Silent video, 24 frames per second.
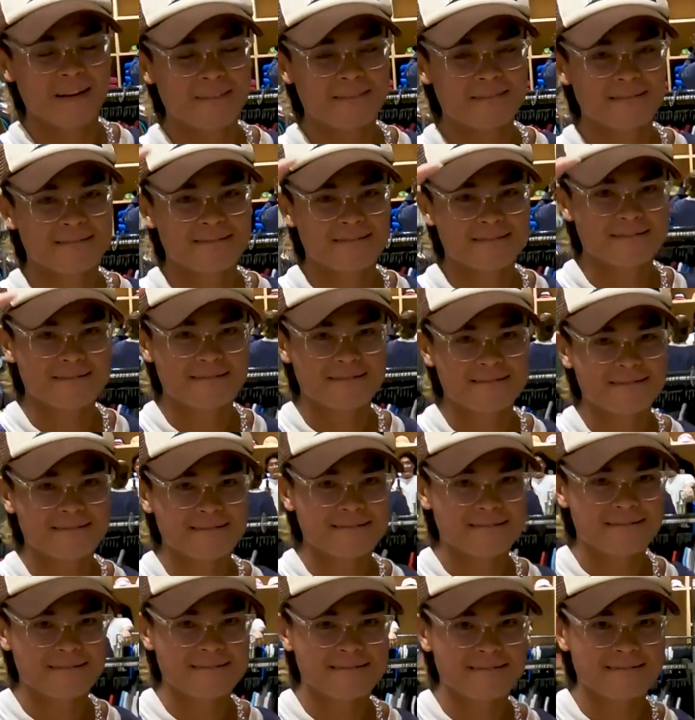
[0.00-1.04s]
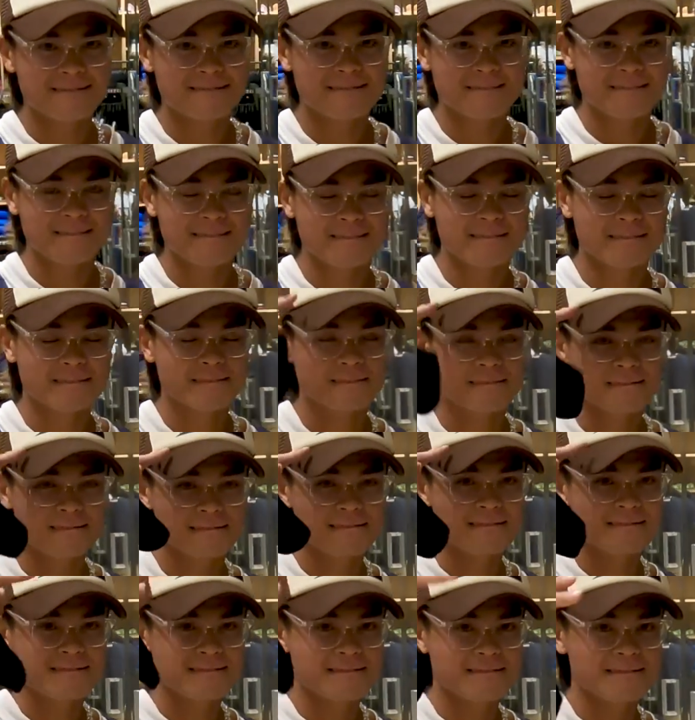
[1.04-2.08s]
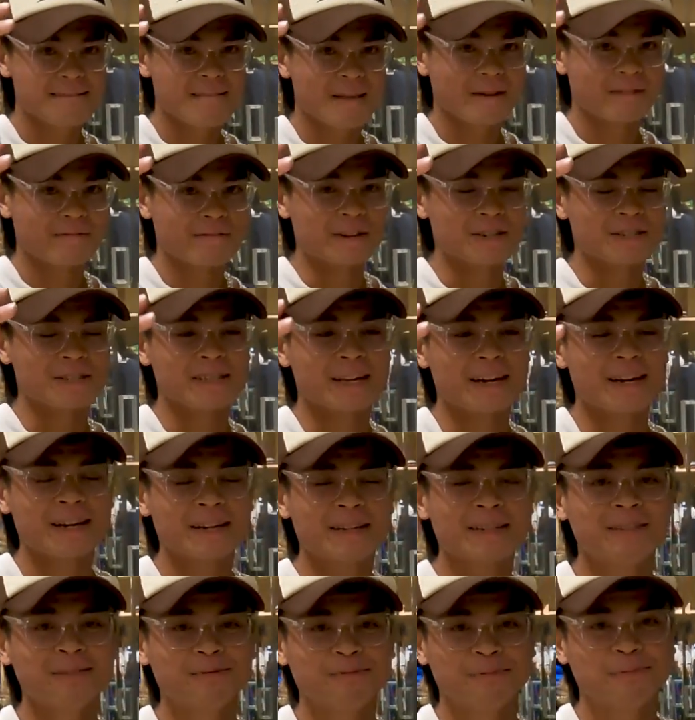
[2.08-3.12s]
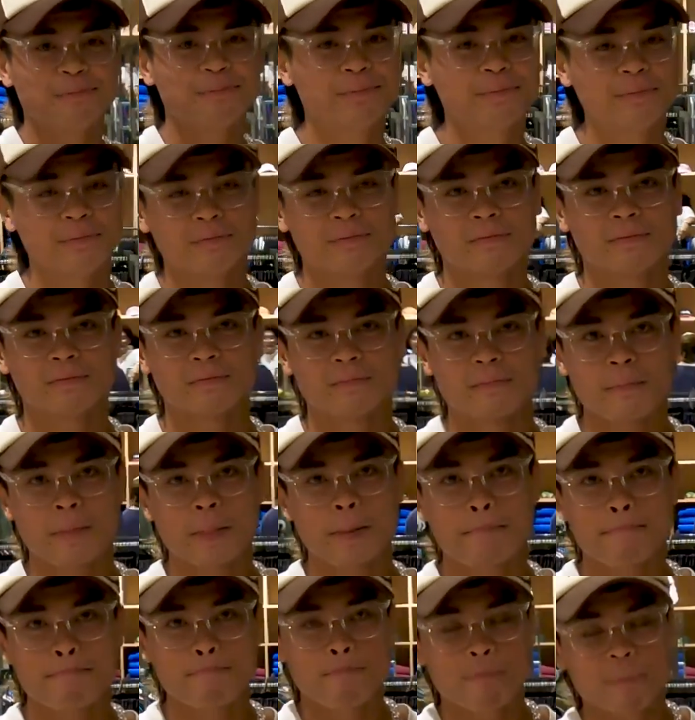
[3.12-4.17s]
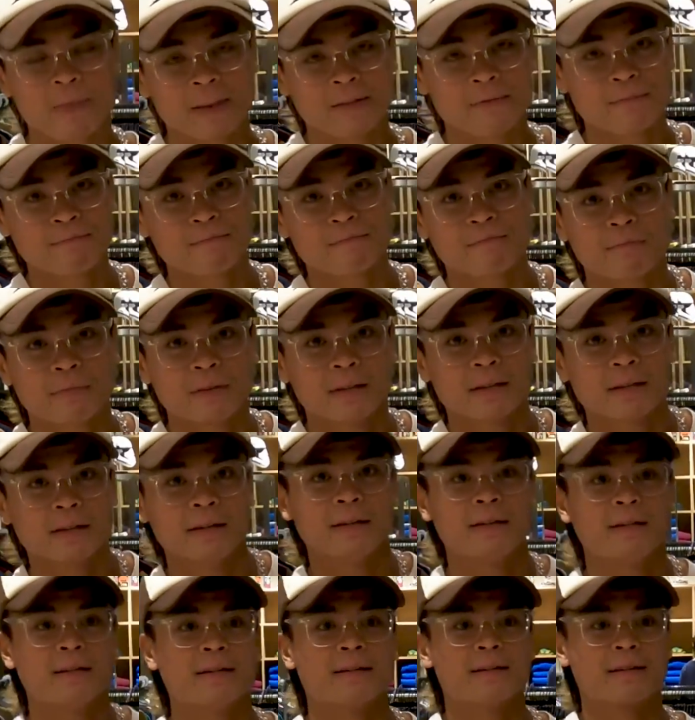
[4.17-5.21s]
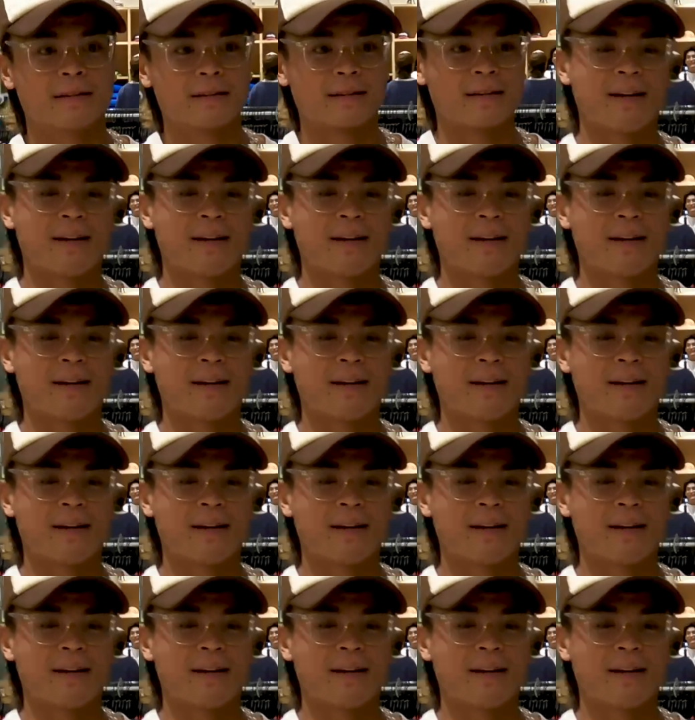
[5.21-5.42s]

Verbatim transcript: actually first night working, first day working for us. First day. So how you feeling? How's your experience so far?